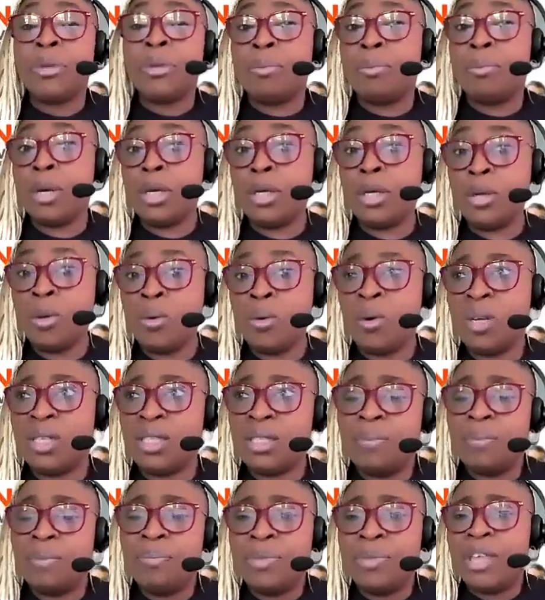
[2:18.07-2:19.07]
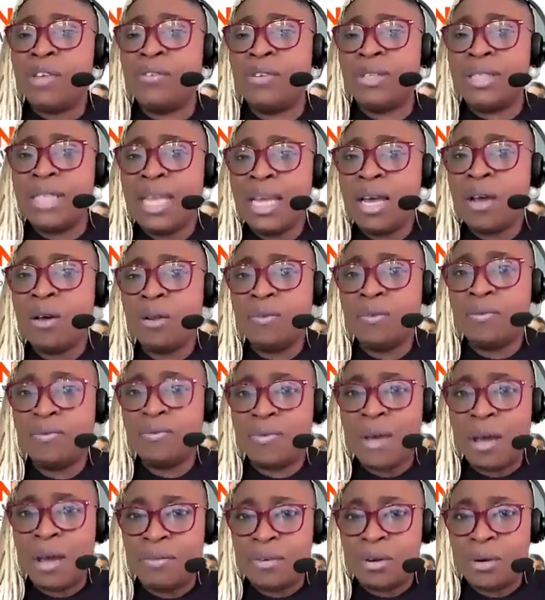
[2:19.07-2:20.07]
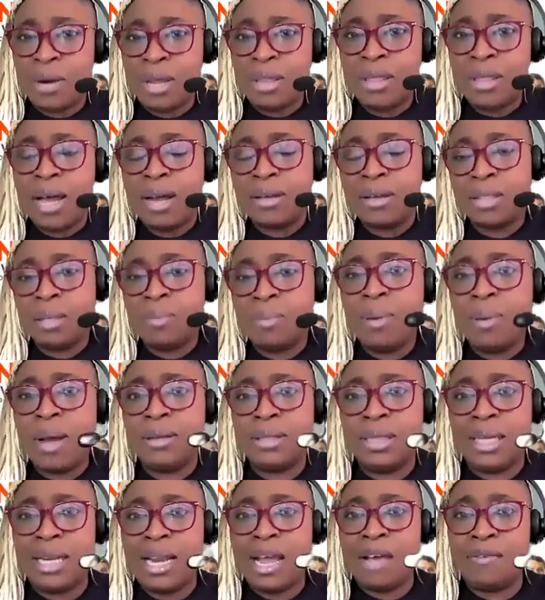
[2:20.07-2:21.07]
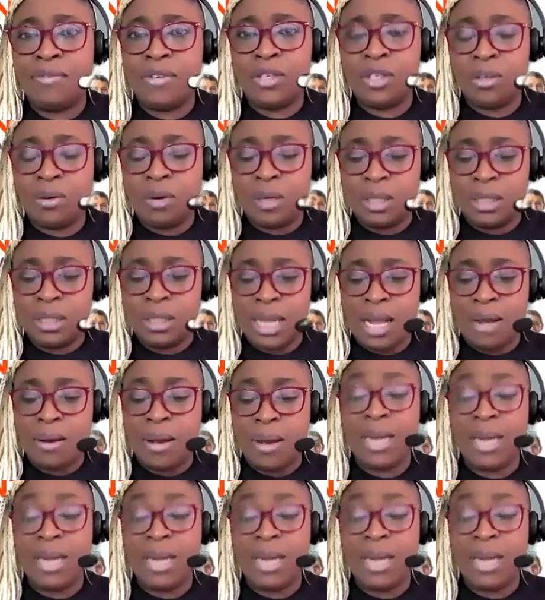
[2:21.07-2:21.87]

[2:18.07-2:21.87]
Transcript: But you know what? If you take on £500,000 in life insurance now,